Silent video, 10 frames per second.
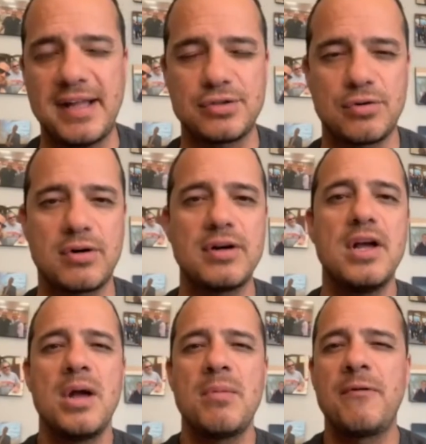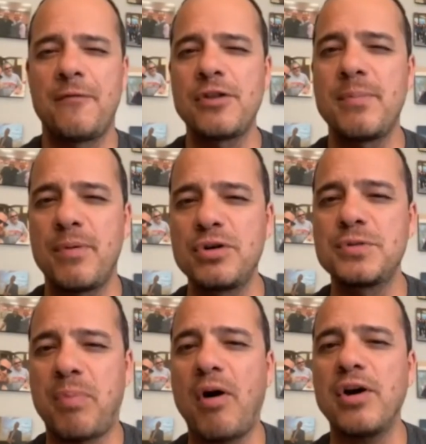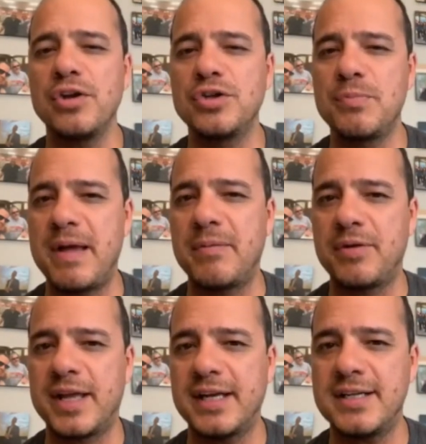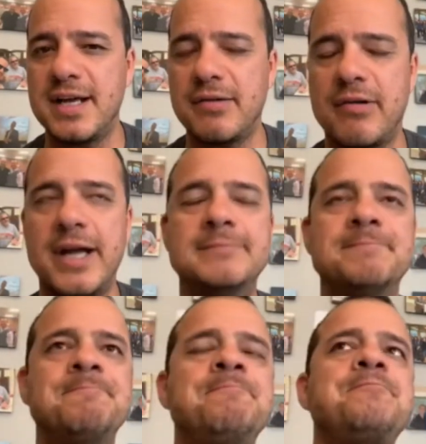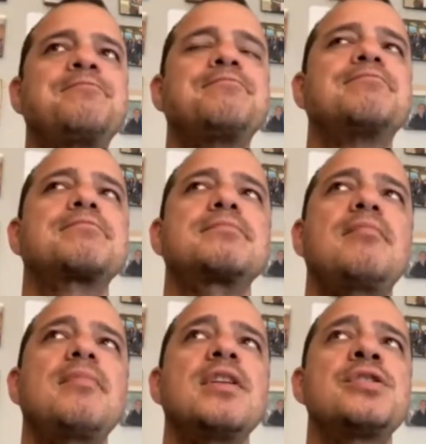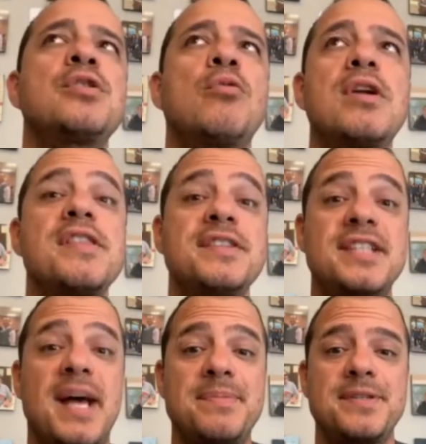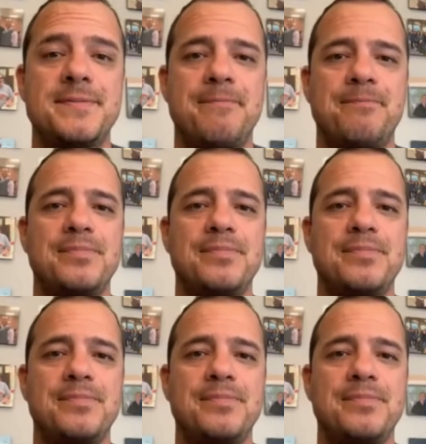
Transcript: sort. But for the most part, you should be able to get it done, right? So what are the steps?